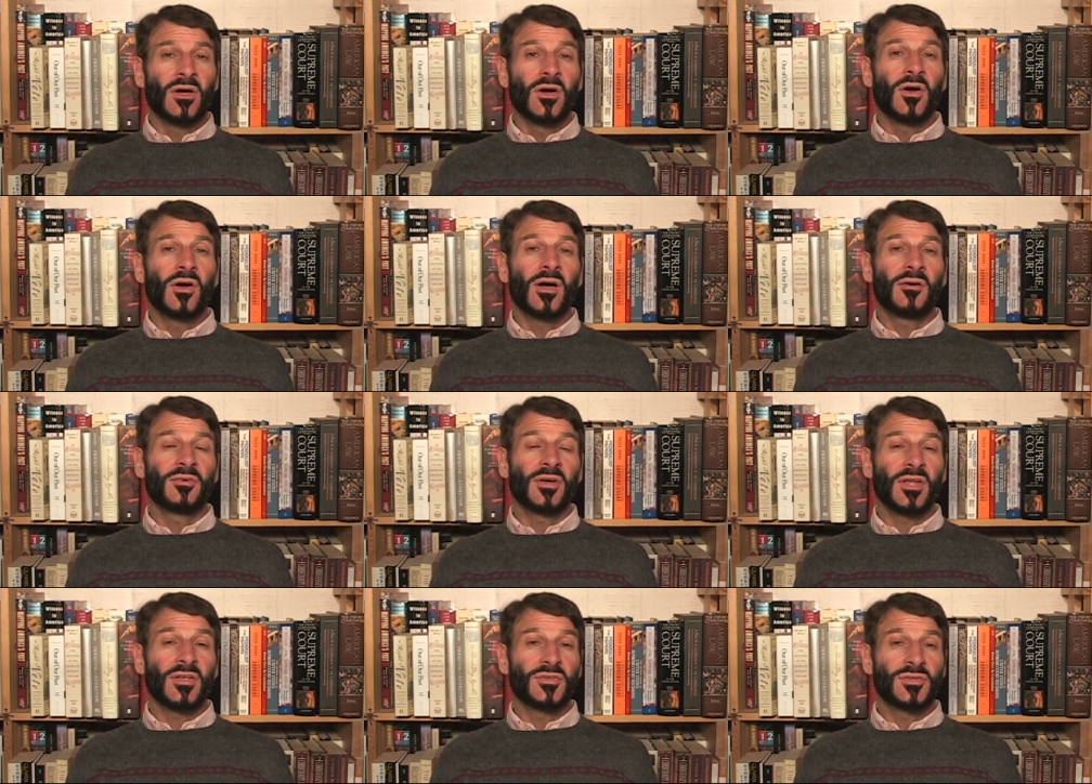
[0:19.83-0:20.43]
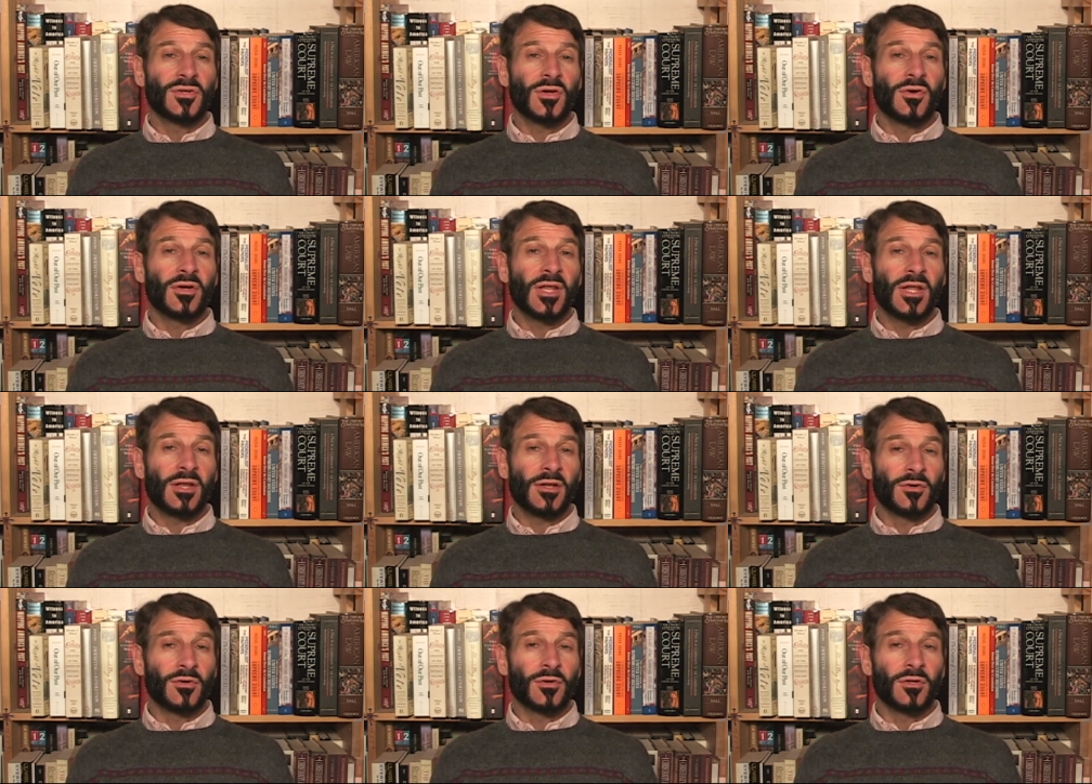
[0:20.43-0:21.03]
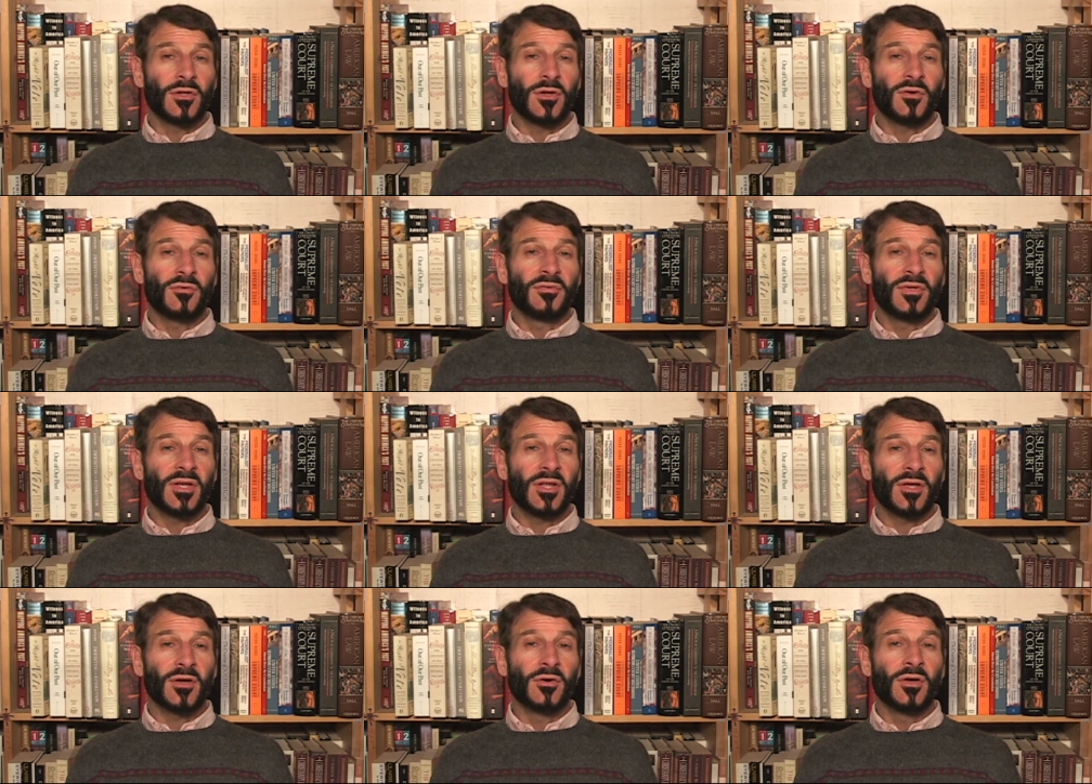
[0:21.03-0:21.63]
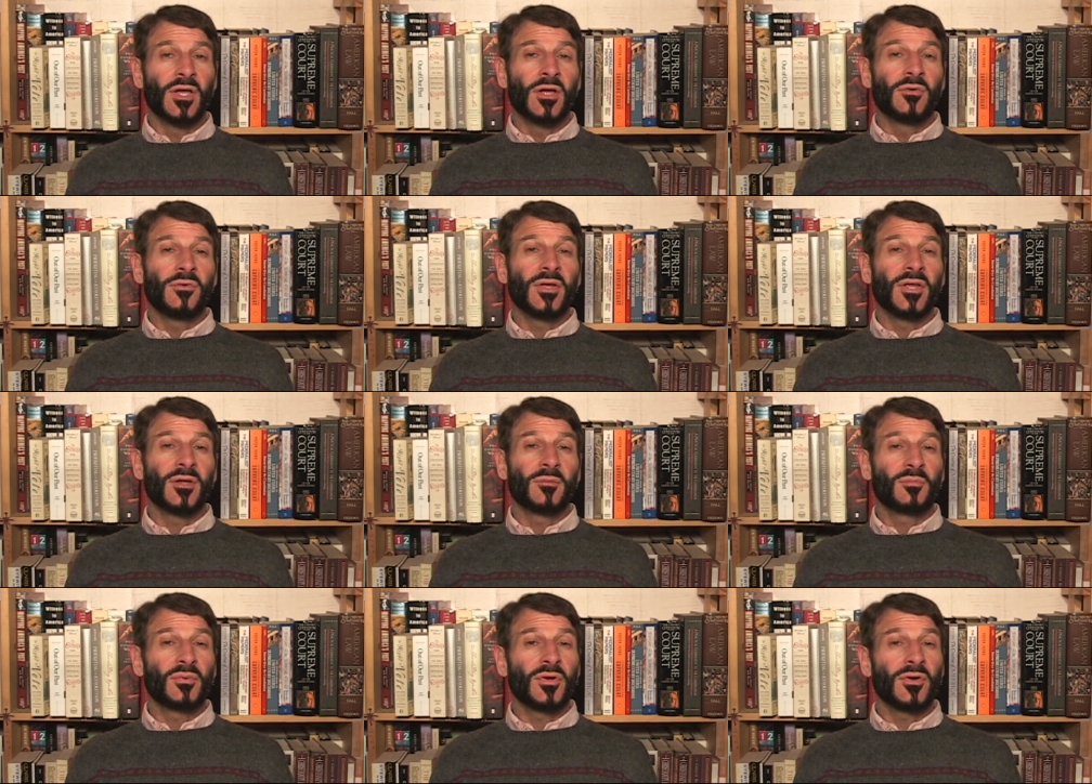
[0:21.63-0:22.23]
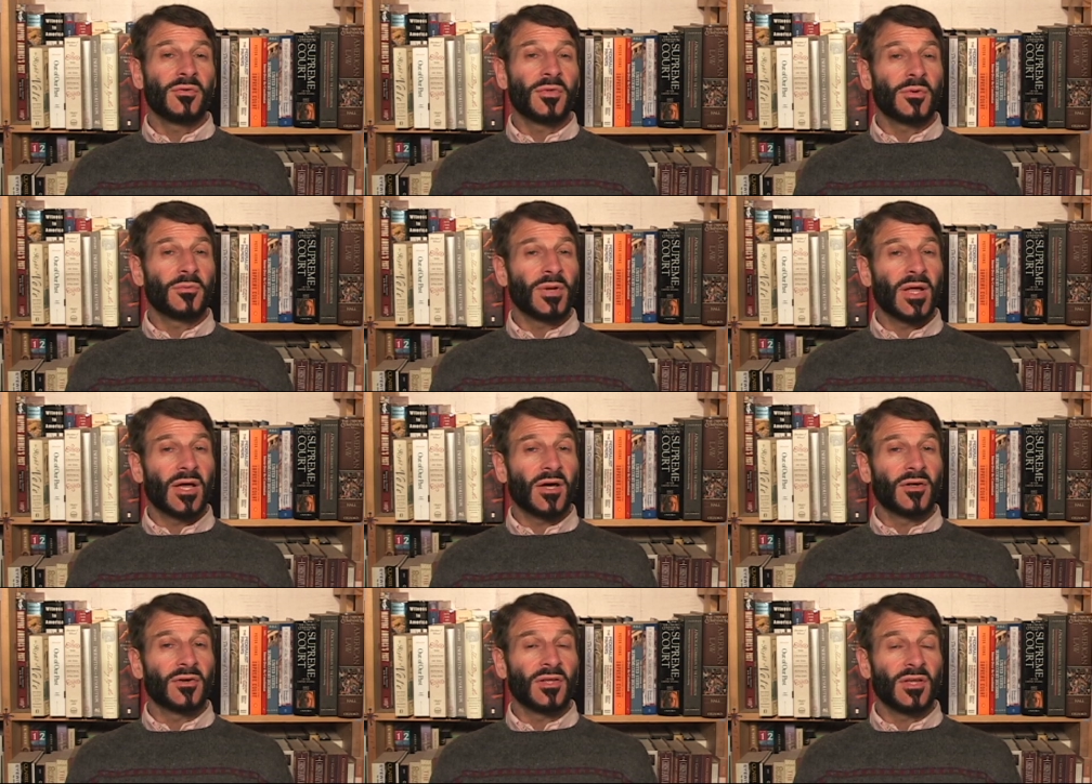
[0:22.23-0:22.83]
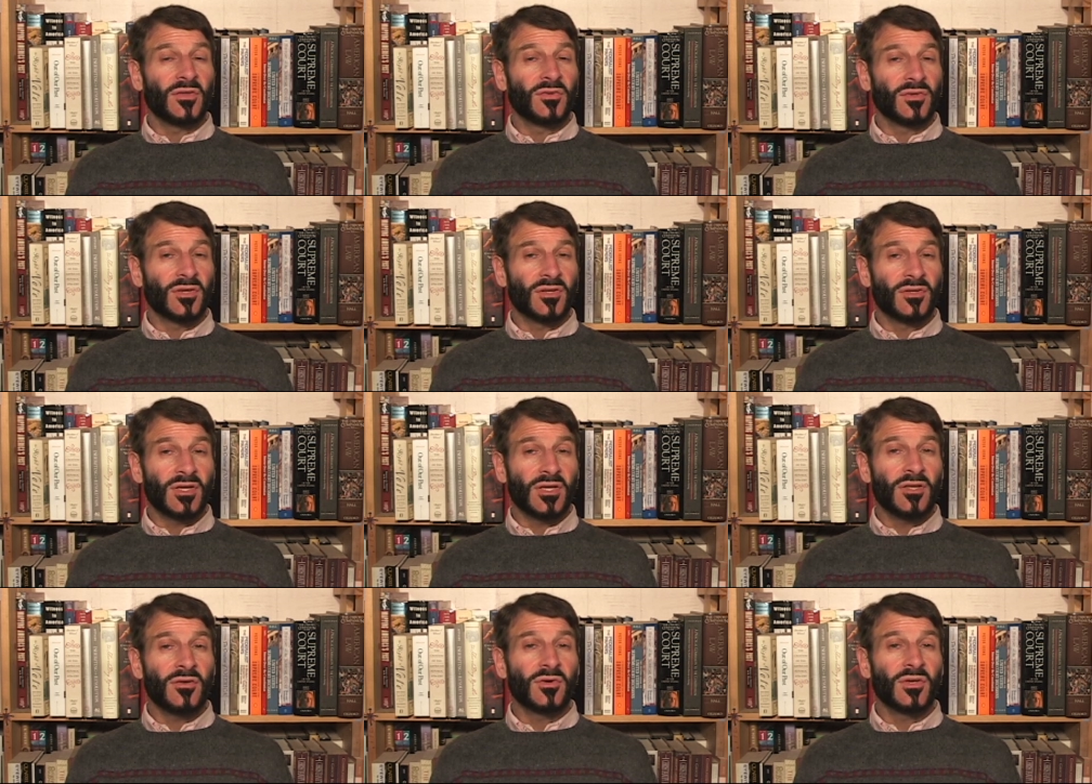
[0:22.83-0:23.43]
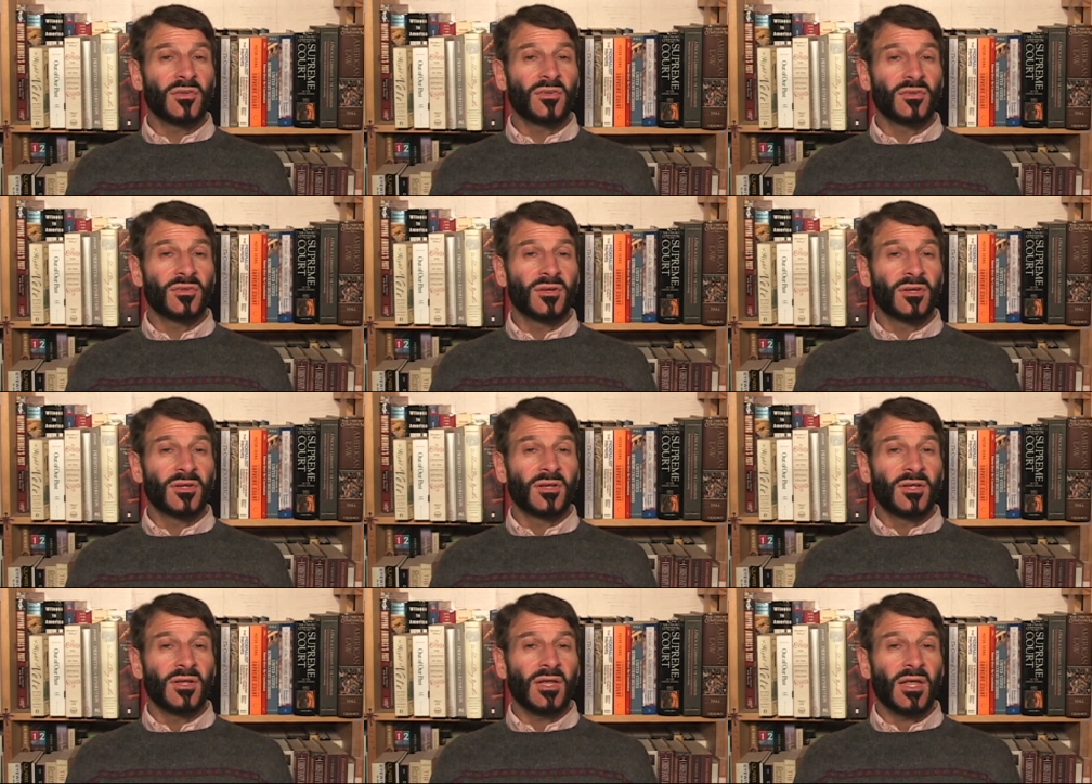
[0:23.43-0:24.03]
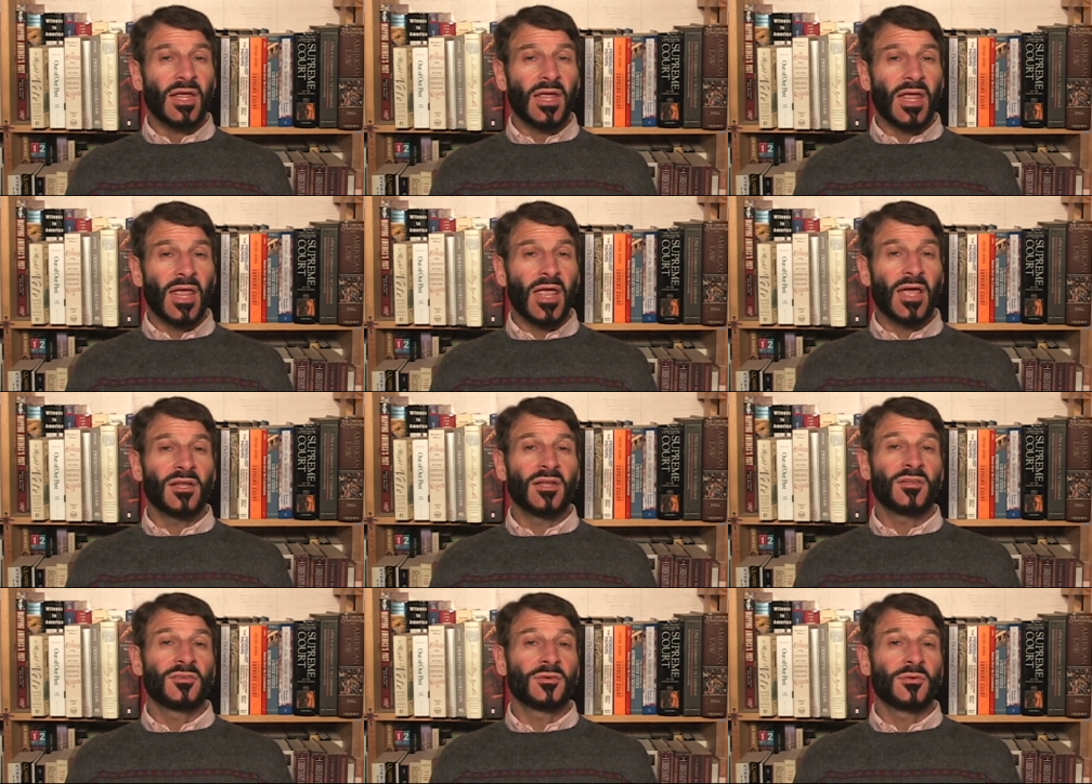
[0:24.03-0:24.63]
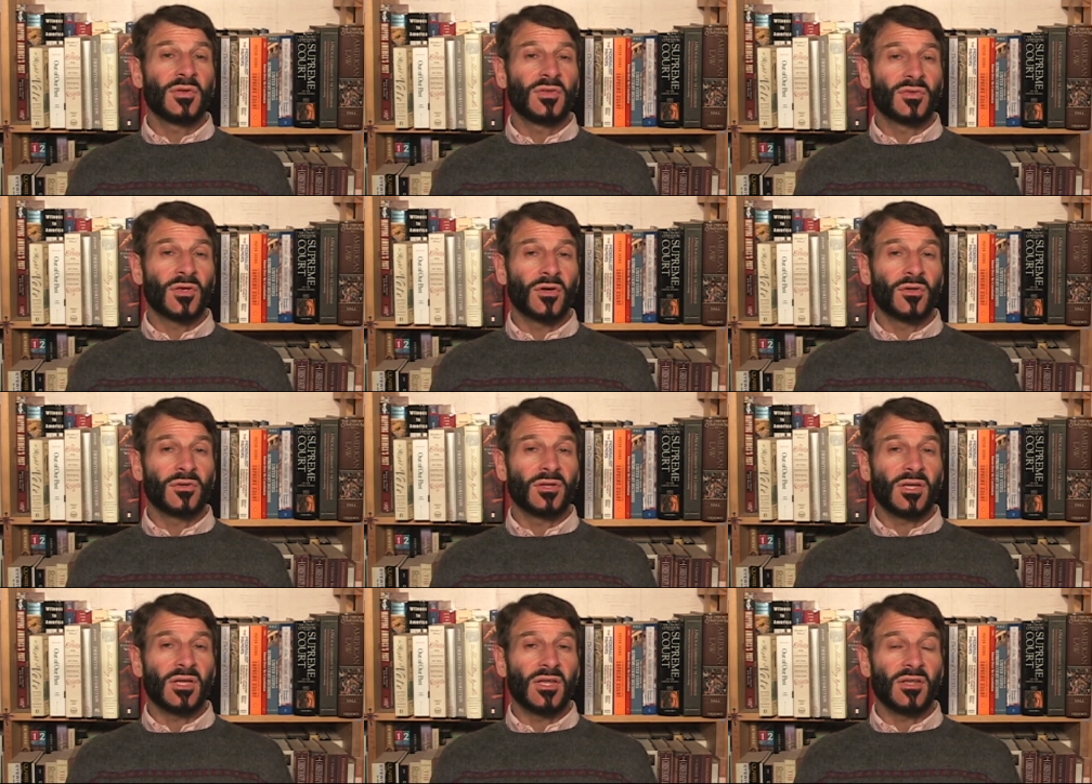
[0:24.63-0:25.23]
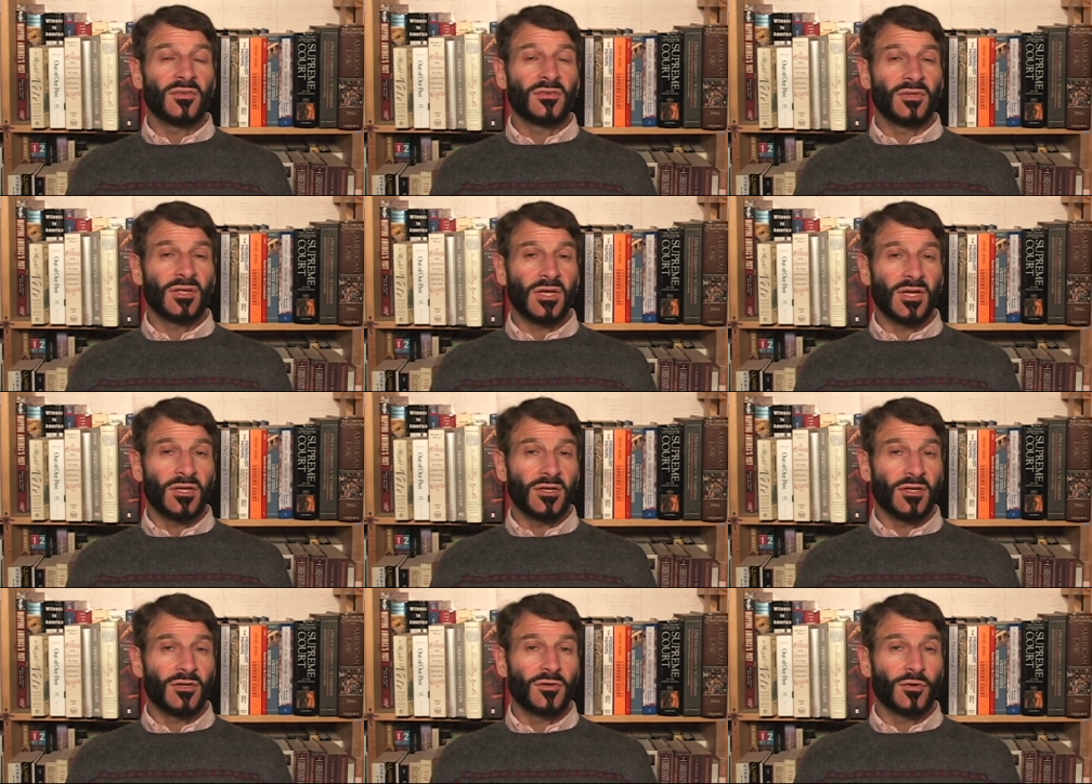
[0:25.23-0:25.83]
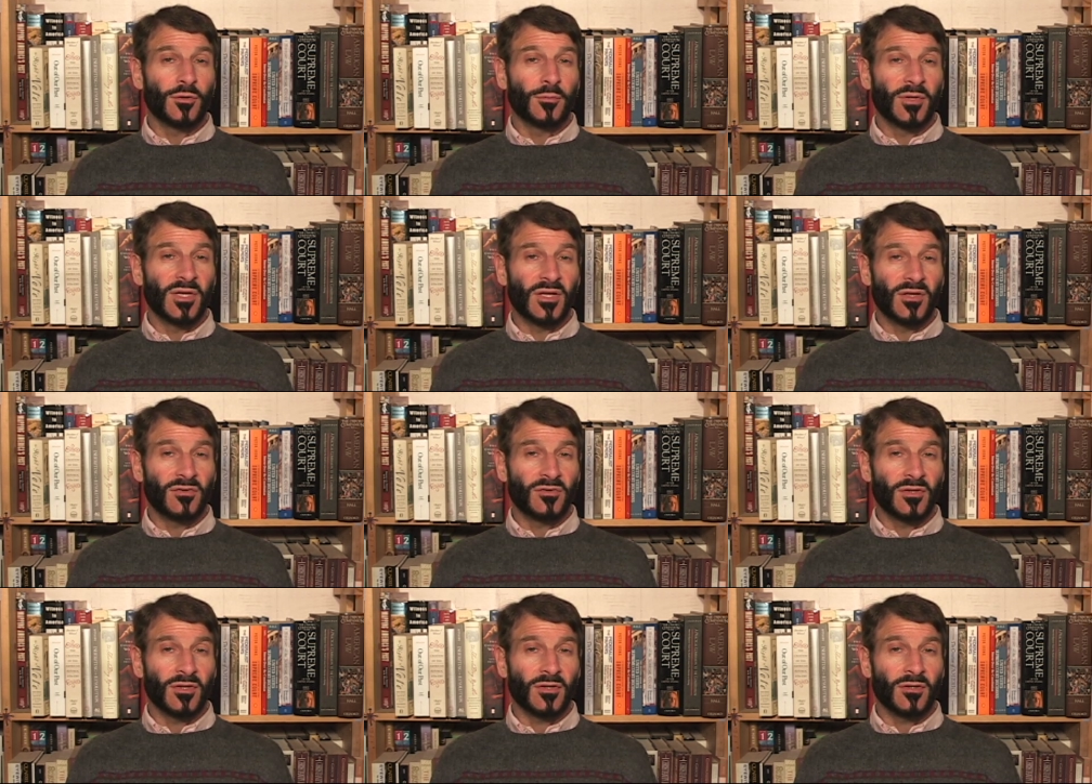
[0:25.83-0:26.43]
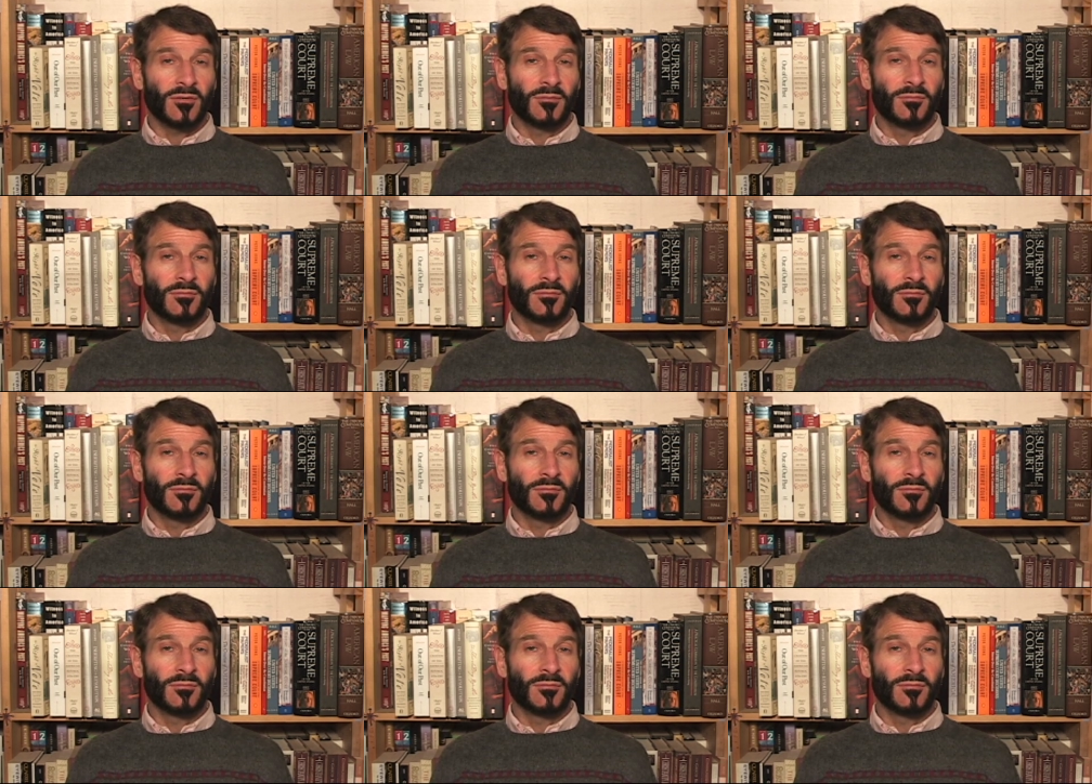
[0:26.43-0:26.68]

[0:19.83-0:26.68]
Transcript: However, as shown in an earlier video, we can prove that reality is continuous and as a result is indeterministic.